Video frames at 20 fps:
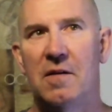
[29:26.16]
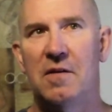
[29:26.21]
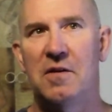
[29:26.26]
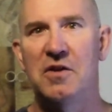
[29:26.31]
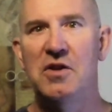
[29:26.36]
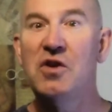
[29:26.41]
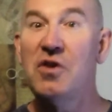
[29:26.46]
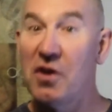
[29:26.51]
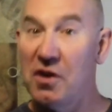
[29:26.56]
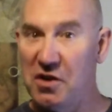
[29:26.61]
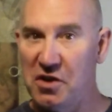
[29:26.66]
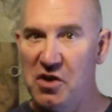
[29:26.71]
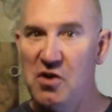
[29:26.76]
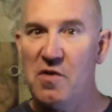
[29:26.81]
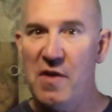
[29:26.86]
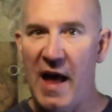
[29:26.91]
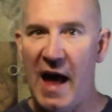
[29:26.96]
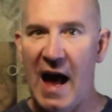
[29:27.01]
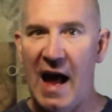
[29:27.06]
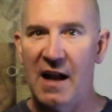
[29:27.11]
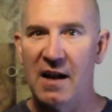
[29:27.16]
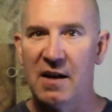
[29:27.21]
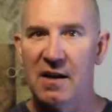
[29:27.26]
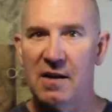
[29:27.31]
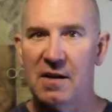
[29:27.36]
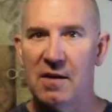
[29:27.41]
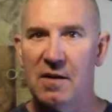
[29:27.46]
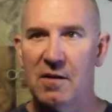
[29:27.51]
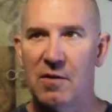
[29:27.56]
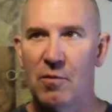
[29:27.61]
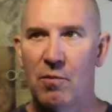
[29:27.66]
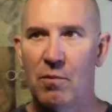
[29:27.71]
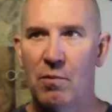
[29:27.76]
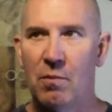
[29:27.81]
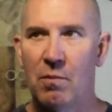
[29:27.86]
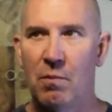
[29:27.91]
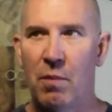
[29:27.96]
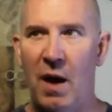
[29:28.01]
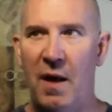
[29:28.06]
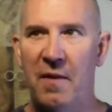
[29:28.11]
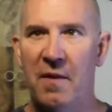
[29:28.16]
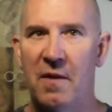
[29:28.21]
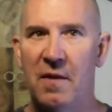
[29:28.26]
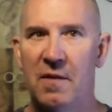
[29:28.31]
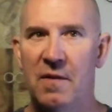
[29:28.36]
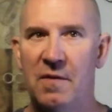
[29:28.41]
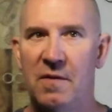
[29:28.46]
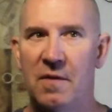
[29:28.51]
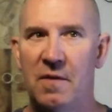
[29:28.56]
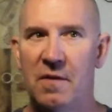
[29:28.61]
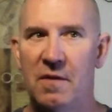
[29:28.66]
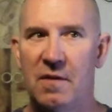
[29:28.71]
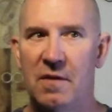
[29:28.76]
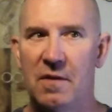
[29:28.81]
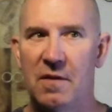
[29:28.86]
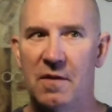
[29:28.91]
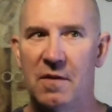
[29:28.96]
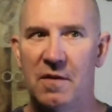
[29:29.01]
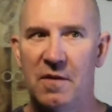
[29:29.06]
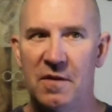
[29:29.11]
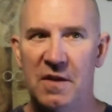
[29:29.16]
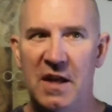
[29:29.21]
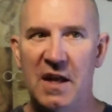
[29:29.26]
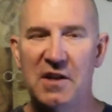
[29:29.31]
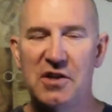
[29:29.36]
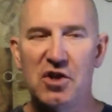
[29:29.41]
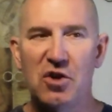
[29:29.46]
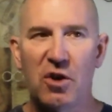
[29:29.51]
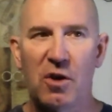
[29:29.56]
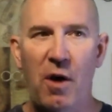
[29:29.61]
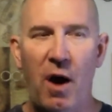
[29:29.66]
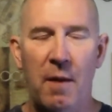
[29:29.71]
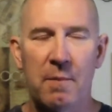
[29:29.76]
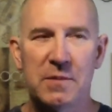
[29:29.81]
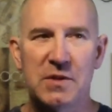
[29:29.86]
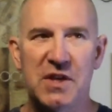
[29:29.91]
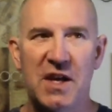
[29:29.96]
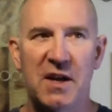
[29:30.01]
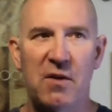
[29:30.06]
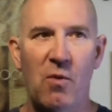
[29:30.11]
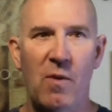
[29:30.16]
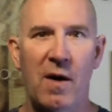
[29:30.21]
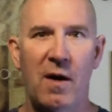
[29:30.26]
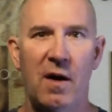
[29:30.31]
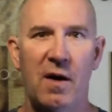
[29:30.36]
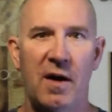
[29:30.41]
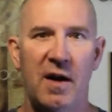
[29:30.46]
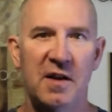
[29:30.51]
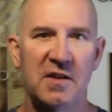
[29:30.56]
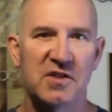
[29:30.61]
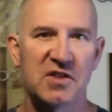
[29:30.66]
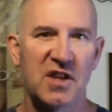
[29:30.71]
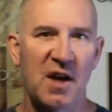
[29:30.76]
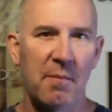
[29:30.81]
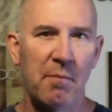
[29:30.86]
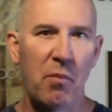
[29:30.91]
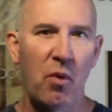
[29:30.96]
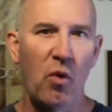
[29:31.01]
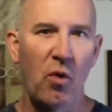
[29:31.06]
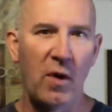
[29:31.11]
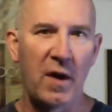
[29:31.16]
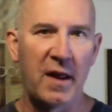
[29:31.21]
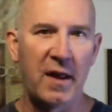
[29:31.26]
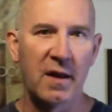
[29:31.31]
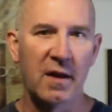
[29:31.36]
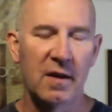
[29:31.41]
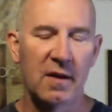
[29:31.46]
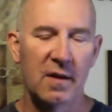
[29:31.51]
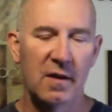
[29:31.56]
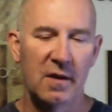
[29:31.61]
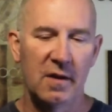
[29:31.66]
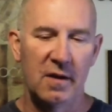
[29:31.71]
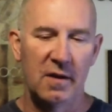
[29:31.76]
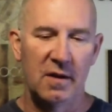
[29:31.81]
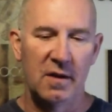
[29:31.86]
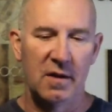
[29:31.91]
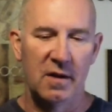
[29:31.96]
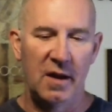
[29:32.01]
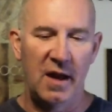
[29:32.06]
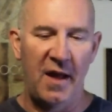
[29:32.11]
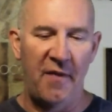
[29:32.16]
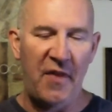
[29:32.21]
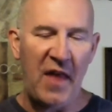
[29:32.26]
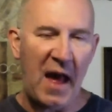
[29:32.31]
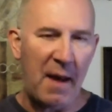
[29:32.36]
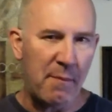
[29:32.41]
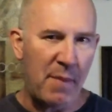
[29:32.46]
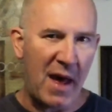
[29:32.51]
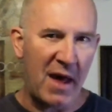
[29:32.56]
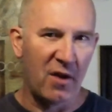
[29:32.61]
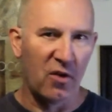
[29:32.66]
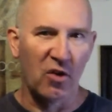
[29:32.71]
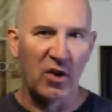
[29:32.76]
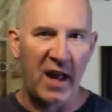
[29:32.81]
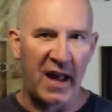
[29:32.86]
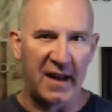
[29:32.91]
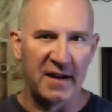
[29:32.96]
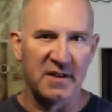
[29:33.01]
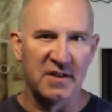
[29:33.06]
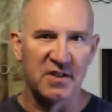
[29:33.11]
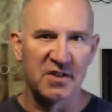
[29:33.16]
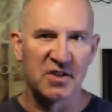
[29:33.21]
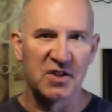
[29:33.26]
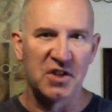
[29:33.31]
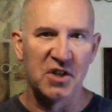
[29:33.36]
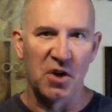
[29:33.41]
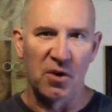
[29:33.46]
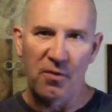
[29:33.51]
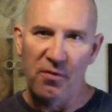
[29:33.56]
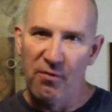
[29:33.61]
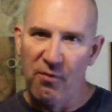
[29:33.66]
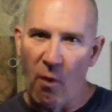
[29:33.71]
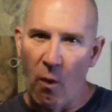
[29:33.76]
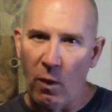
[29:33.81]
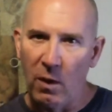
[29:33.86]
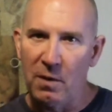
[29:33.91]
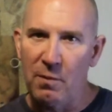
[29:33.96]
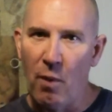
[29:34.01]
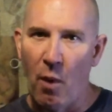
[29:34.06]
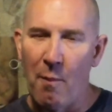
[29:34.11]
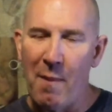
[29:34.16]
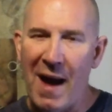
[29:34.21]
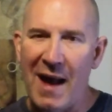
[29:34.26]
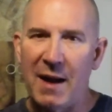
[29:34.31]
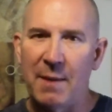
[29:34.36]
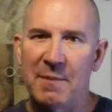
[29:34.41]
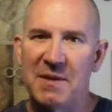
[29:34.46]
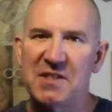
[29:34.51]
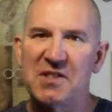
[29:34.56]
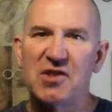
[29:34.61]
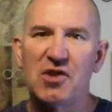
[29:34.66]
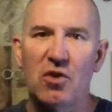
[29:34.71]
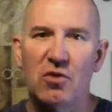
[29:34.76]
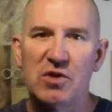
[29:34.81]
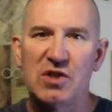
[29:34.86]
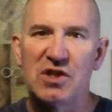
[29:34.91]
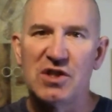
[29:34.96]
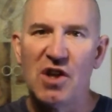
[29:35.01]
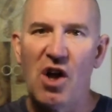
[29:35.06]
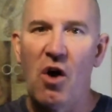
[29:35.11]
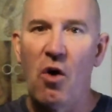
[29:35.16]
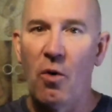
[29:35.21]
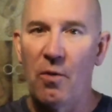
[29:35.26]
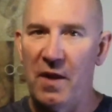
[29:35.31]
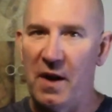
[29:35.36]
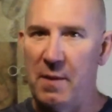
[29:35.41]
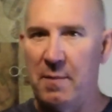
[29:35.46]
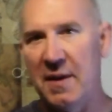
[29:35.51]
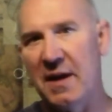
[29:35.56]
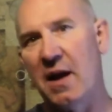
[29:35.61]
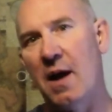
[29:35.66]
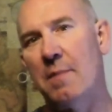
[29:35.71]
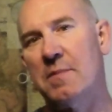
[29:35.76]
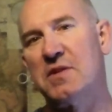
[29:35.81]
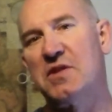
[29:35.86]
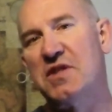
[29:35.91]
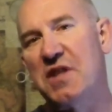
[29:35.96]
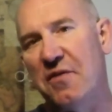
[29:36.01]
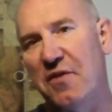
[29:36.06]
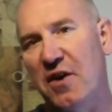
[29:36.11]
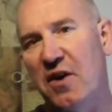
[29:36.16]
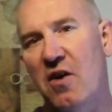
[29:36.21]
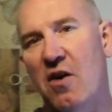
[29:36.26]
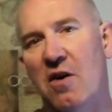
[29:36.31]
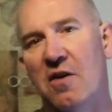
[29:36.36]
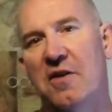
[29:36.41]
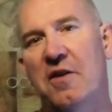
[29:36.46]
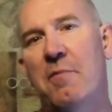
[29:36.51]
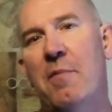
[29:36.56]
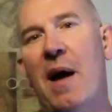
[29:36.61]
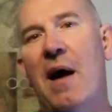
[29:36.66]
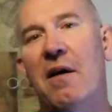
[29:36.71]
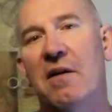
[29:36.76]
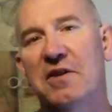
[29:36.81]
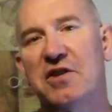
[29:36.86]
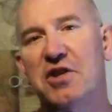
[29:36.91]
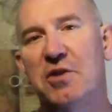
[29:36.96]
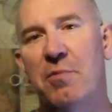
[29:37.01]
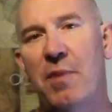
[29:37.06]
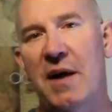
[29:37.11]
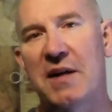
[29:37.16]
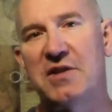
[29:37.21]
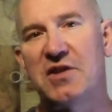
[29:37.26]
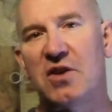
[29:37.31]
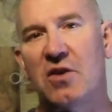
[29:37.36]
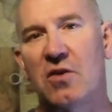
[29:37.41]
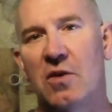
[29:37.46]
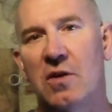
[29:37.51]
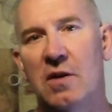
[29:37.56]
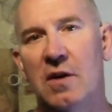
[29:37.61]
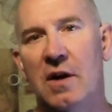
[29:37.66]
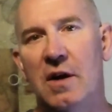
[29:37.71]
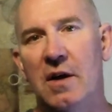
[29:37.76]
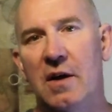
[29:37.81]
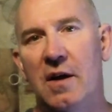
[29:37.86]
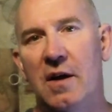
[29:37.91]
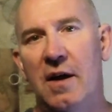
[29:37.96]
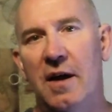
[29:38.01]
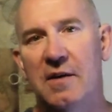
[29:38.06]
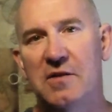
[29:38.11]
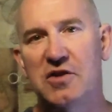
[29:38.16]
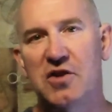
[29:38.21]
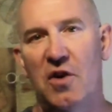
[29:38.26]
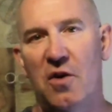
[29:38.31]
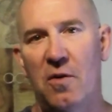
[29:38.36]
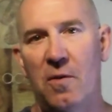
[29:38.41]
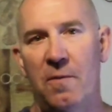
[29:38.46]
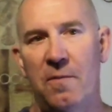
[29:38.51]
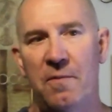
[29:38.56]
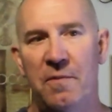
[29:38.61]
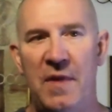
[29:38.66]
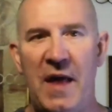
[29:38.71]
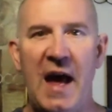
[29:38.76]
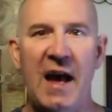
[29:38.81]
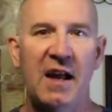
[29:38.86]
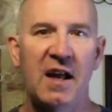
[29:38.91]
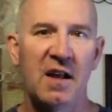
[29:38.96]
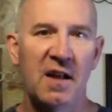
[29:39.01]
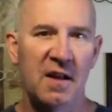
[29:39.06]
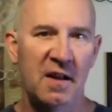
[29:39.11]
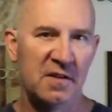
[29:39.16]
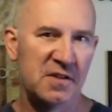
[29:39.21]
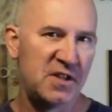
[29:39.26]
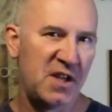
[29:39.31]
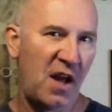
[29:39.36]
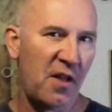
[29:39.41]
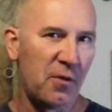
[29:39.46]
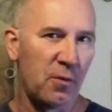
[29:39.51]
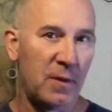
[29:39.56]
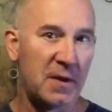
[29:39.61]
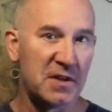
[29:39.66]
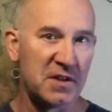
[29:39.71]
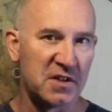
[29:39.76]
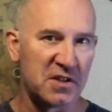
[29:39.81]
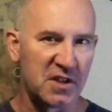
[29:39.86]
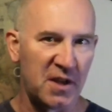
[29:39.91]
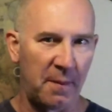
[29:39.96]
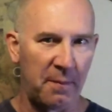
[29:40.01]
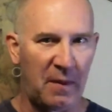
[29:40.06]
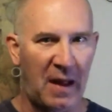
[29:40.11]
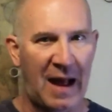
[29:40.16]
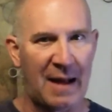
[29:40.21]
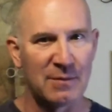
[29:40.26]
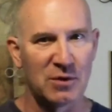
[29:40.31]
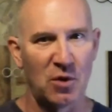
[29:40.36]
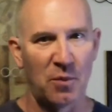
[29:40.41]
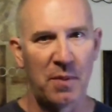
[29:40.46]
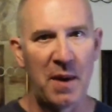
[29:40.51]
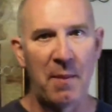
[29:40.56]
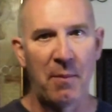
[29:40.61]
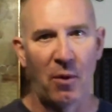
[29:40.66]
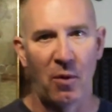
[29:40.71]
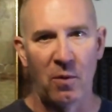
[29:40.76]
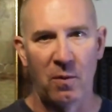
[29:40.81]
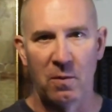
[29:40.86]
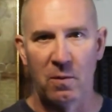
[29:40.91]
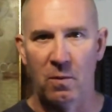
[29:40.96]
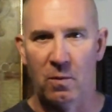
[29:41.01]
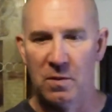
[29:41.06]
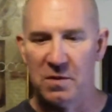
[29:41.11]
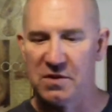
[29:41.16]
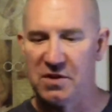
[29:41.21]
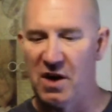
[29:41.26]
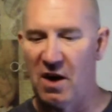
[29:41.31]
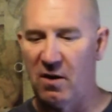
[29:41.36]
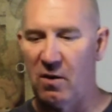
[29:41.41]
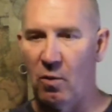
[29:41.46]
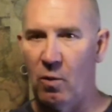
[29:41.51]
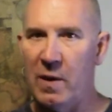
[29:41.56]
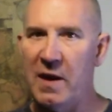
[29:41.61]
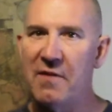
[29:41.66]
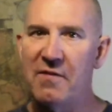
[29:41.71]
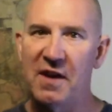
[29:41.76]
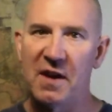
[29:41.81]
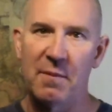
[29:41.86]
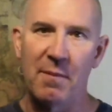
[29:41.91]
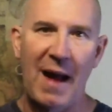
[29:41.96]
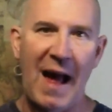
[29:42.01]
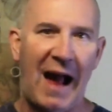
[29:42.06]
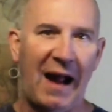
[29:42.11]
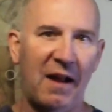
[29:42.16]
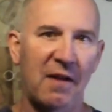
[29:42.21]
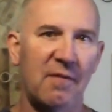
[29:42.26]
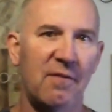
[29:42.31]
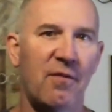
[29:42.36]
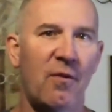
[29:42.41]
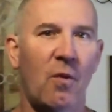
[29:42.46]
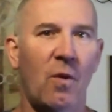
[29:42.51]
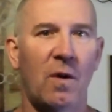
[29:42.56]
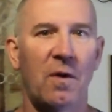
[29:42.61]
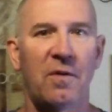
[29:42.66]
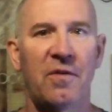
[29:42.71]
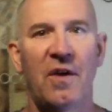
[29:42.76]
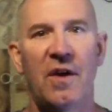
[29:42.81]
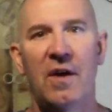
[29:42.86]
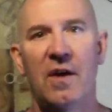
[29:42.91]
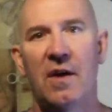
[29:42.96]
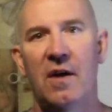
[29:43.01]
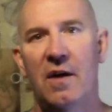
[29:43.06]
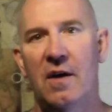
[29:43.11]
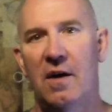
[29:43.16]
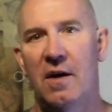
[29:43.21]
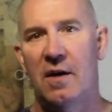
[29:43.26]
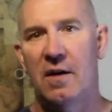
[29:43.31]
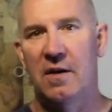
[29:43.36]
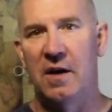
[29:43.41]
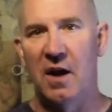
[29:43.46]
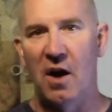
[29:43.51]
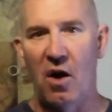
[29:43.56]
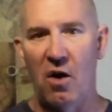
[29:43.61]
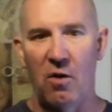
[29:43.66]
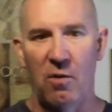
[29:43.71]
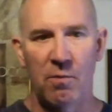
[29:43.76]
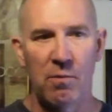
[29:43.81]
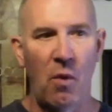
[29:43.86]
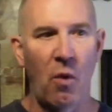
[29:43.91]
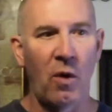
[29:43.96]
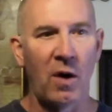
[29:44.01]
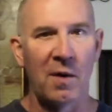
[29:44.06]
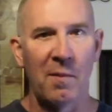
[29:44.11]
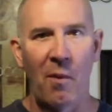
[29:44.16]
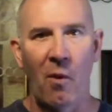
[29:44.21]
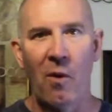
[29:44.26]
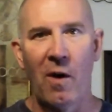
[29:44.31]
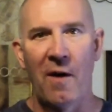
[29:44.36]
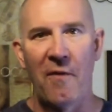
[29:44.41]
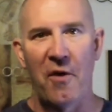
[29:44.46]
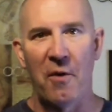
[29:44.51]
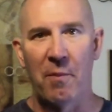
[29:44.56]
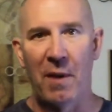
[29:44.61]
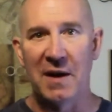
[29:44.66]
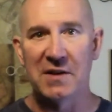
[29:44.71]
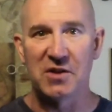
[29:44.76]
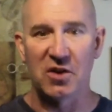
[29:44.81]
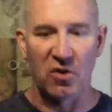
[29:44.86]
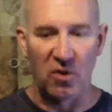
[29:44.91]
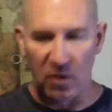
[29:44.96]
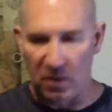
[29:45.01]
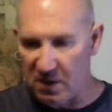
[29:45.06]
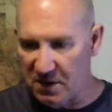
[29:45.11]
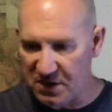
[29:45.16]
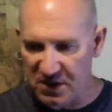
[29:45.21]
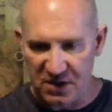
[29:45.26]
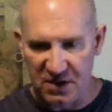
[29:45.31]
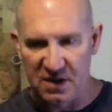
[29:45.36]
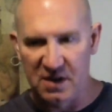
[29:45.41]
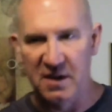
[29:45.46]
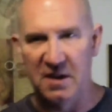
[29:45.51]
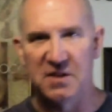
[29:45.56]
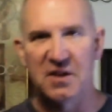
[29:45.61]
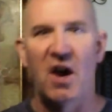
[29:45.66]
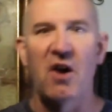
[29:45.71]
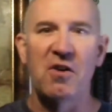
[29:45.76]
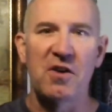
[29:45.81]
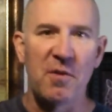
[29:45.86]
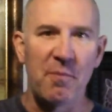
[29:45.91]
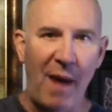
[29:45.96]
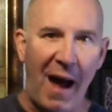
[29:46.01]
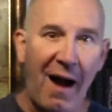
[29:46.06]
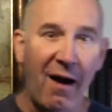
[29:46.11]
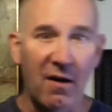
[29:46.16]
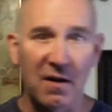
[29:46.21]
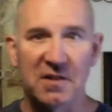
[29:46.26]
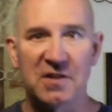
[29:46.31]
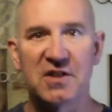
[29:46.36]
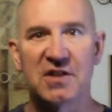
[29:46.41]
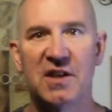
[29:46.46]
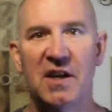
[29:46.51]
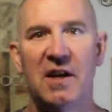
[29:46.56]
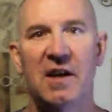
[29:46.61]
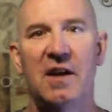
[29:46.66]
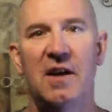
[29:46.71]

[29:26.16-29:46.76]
you can do that, but the issue comes in where at some point at that pedal cadence, your forward momentum is so slow that it becomes difficult to balance your bicycle. And so that is the other reason sometimes people will start weaving back and forth, more and more on their bicycle, because it's hard to balance